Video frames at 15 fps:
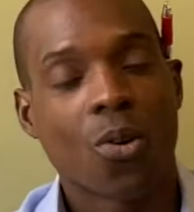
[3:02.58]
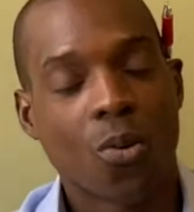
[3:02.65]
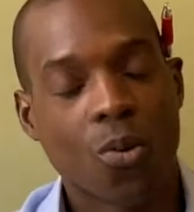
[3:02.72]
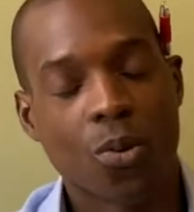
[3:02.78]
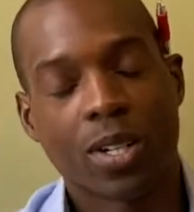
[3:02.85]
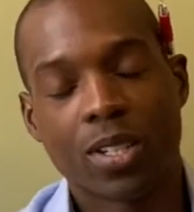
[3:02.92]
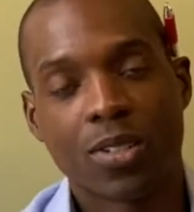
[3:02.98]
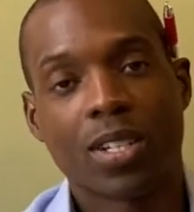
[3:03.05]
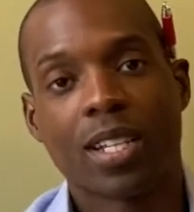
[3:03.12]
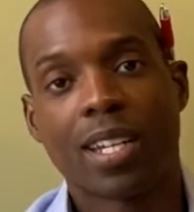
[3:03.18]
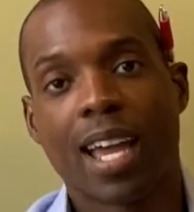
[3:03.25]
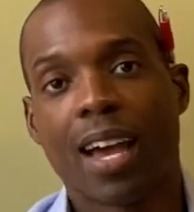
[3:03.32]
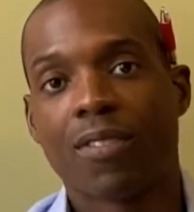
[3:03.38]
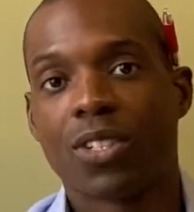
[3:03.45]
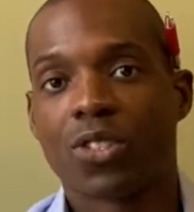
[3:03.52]
when you didn't
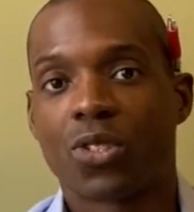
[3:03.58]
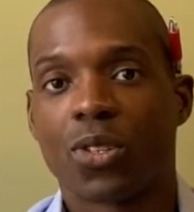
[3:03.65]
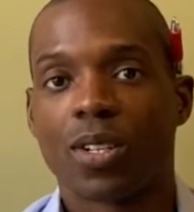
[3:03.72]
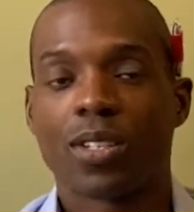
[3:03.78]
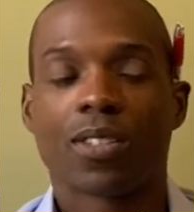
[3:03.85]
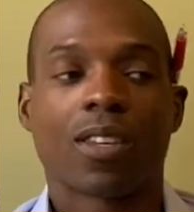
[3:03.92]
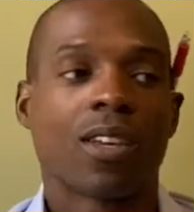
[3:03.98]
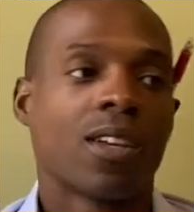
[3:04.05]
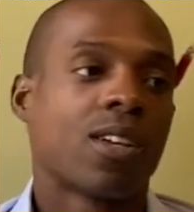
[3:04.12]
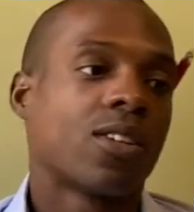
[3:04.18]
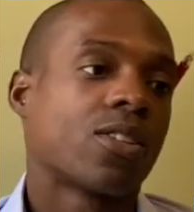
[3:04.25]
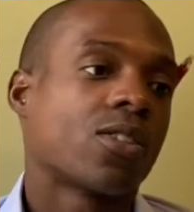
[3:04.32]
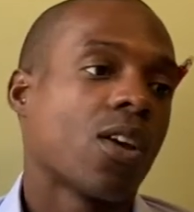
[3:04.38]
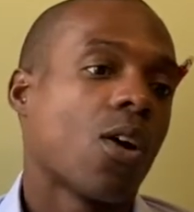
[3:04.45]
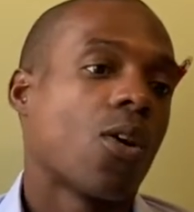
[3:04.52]
have insurance.
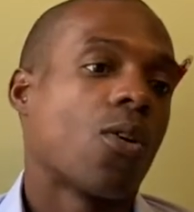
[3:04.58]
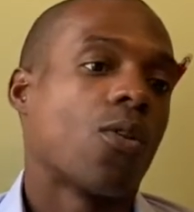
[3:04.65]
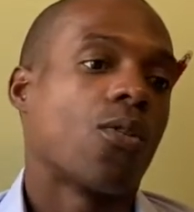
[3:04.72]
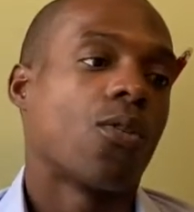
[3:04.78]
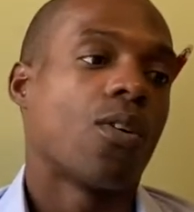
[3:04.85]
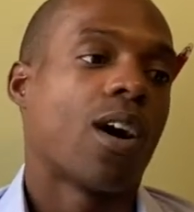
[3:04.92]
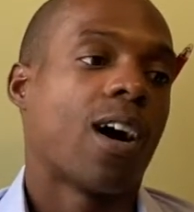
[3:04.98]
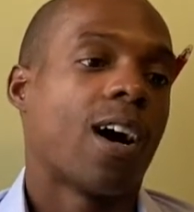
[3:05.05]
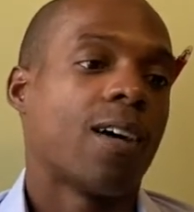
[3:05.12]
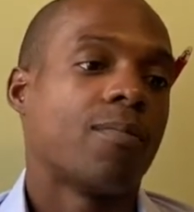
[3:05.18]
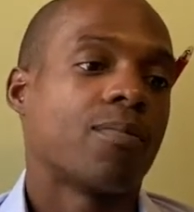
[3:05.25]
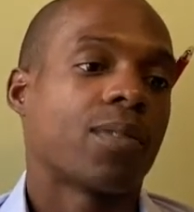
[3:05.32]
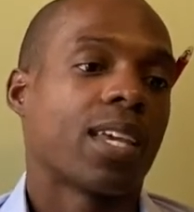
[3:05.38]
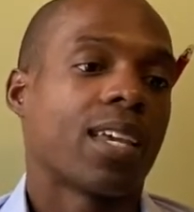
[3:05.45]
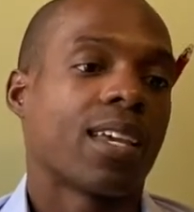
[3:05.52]
So
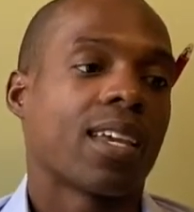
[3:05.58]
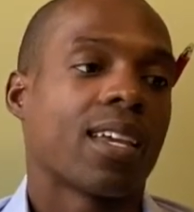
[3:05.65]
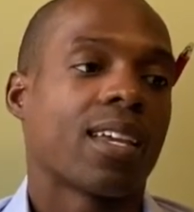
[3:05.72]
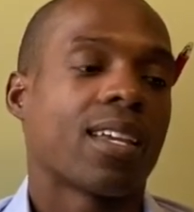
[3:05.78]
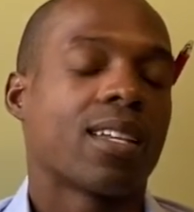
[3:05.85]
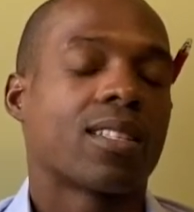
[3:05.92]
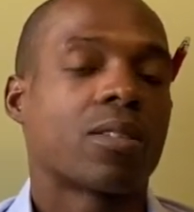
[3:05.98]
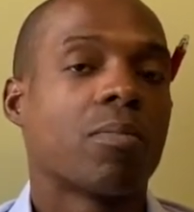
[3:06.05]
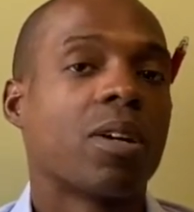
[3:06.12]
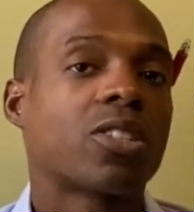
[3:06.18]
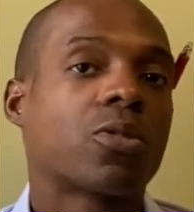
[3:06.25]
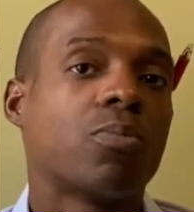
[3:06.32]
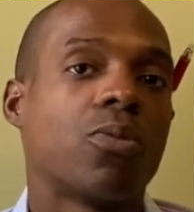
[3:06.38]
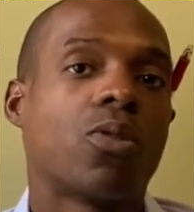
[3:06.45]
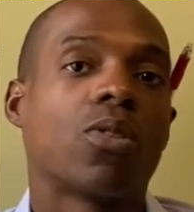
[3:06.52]
it's
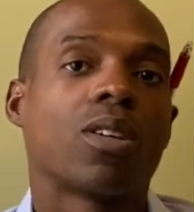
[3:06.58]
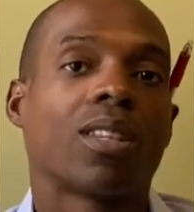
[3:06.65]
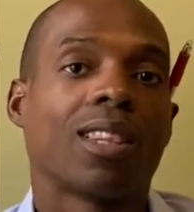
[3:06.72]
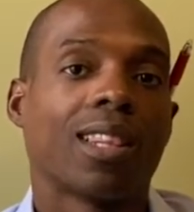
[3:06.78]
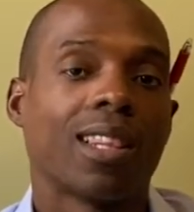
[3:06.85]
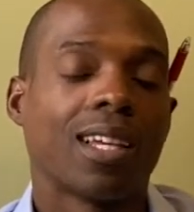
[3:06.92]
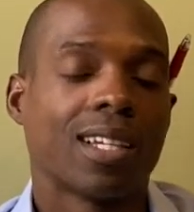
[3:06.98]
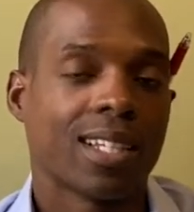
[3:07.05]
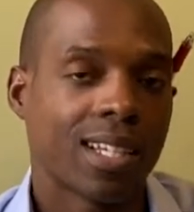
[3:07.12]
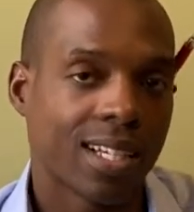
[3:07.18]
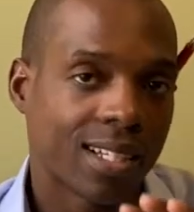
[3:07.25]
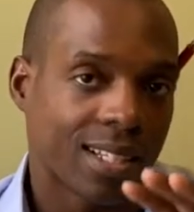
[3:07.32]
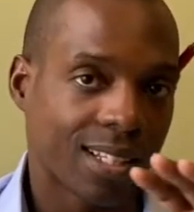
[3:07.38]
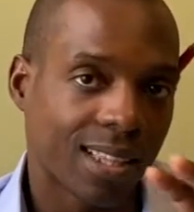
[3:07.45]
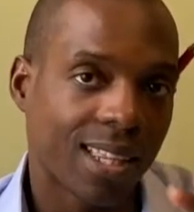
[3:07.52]

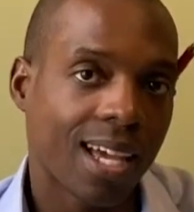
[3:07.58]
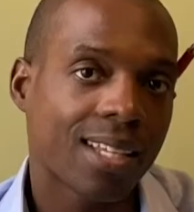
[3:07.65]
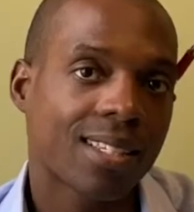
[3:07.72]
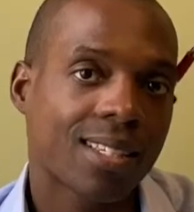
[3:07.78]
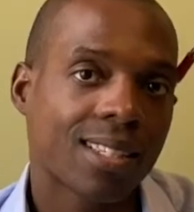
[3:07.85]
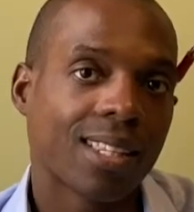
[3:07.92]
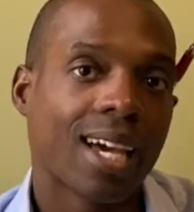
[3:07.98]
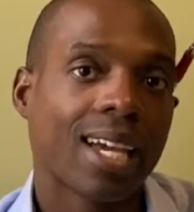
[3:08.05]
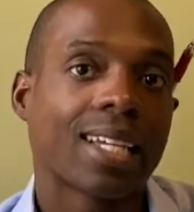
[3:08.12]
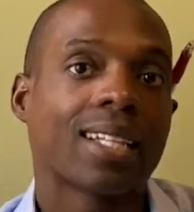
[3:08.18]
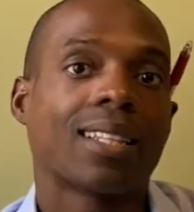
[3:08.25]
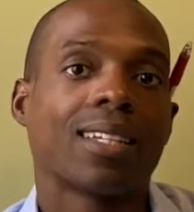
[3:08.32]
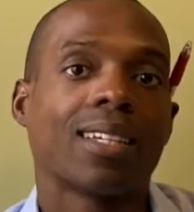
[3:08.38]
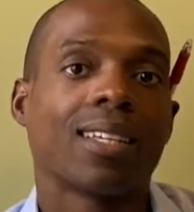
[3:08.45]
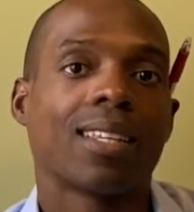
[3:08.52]
less
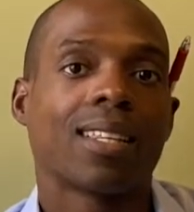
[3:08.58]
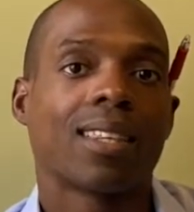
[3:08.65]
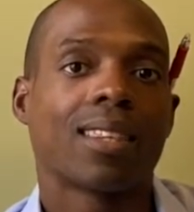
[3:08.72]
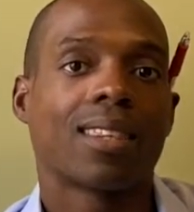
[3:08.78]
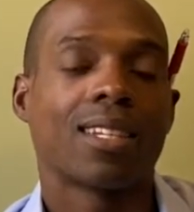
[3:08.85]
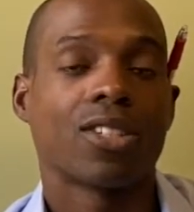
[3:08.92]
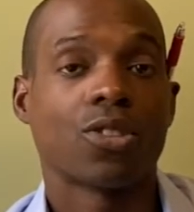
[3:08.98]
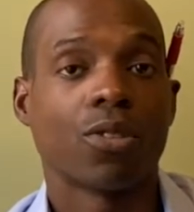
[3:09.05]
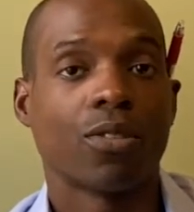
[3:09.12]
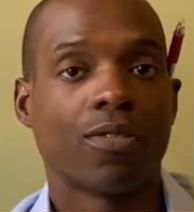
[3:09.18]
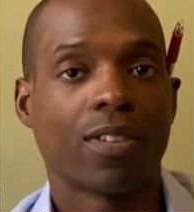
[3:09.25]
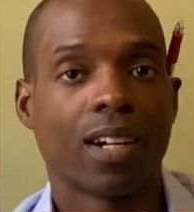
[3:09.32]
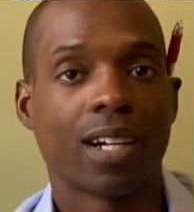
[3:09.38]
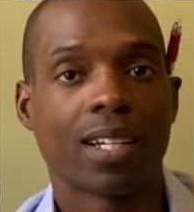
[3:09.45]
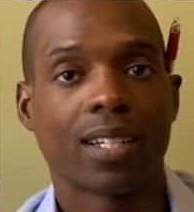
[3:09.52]
likely that you'll
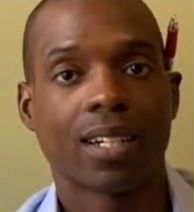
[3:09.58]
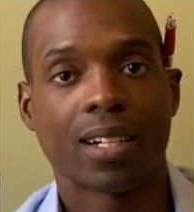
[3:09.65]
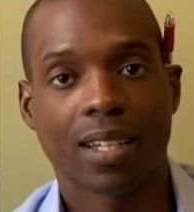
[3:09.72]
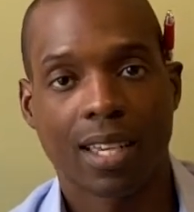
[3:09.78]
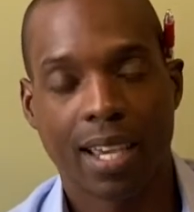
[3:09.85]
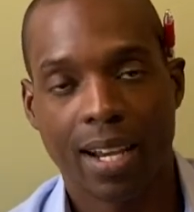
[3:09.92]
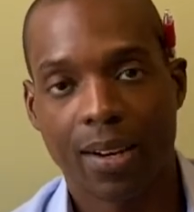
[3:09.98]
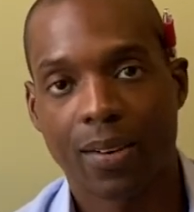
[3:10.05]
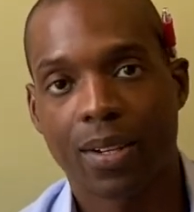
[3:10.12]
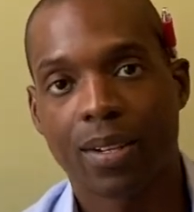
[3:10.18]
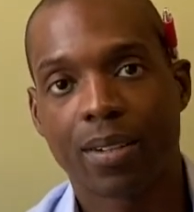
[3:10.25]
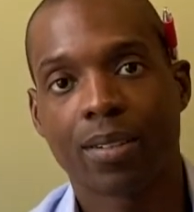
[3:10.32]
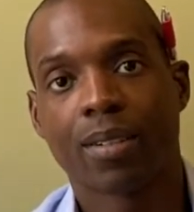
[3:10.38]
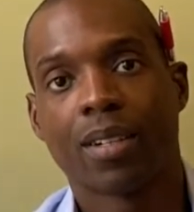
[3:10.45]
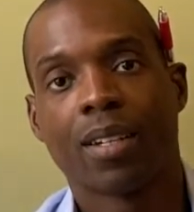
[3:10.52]
find a carrier
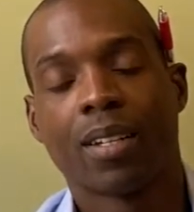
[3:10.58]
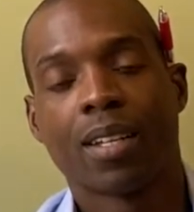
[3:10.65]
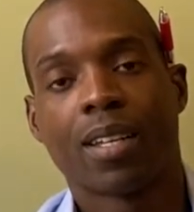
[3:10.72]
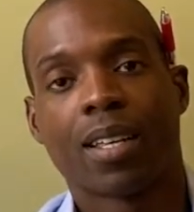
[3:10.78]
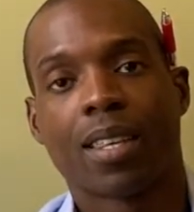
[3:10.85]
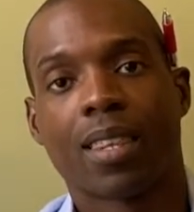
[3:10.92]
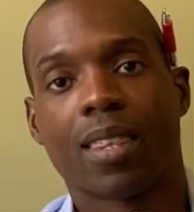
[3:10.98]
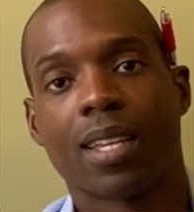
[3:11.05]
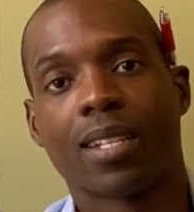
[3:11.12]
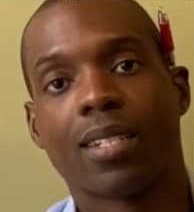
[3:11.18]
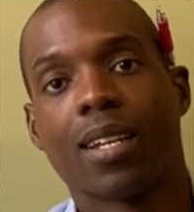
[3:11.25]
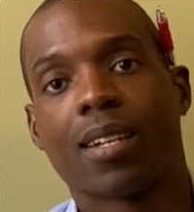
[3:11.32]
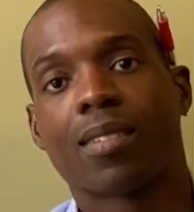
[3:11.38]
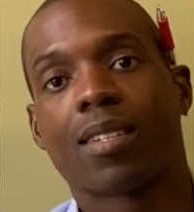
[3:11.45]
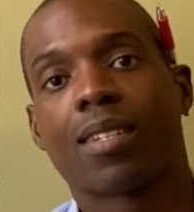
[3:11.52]
that
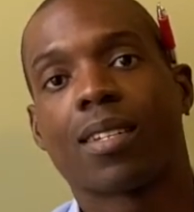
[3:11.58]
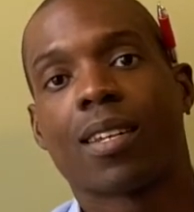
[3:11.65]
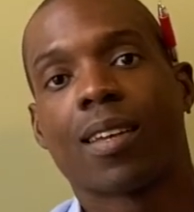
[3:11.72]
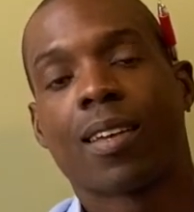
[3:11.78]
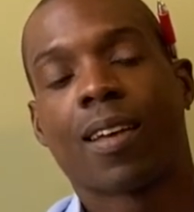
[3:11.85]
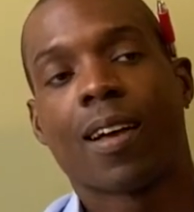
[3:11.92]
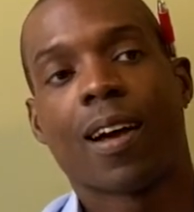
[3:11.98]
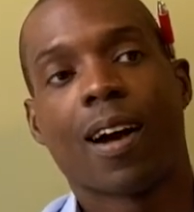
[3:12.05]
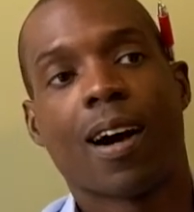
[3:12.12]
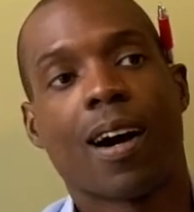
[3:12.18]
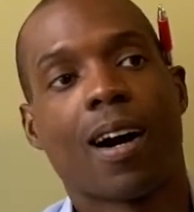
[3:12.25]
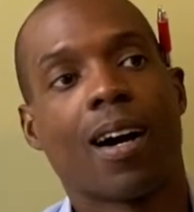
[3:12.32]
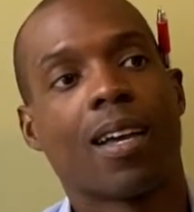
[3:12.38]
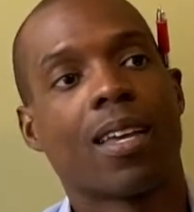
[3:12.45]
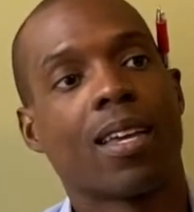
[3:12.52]
does it.
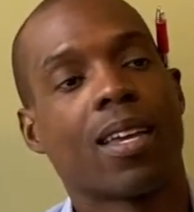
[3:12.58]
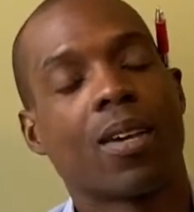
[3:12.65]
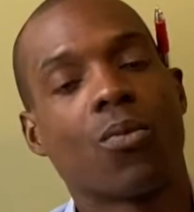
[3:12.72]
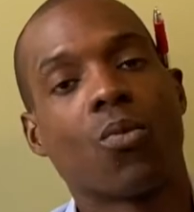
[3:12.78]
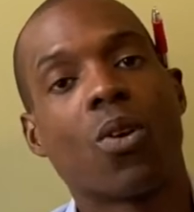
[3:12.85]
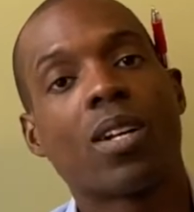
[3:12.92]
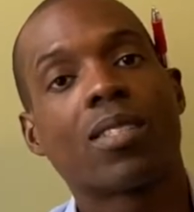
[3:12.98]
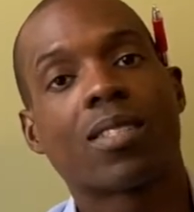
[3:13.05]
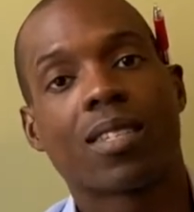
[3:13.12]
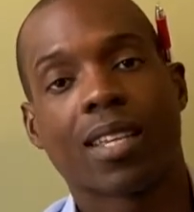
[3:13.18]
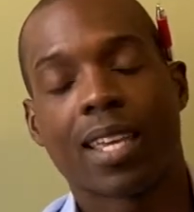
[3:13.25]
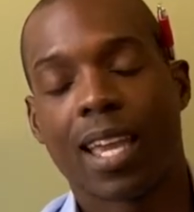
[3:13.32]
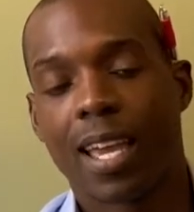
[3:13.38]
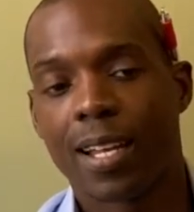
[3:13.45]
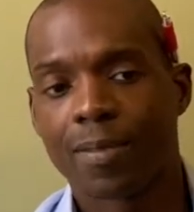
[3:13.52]
And once
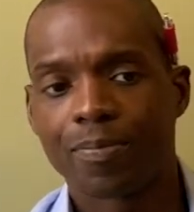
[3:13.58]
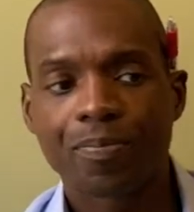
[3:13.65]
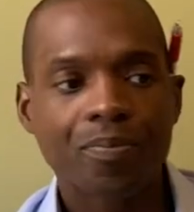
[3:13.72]
again,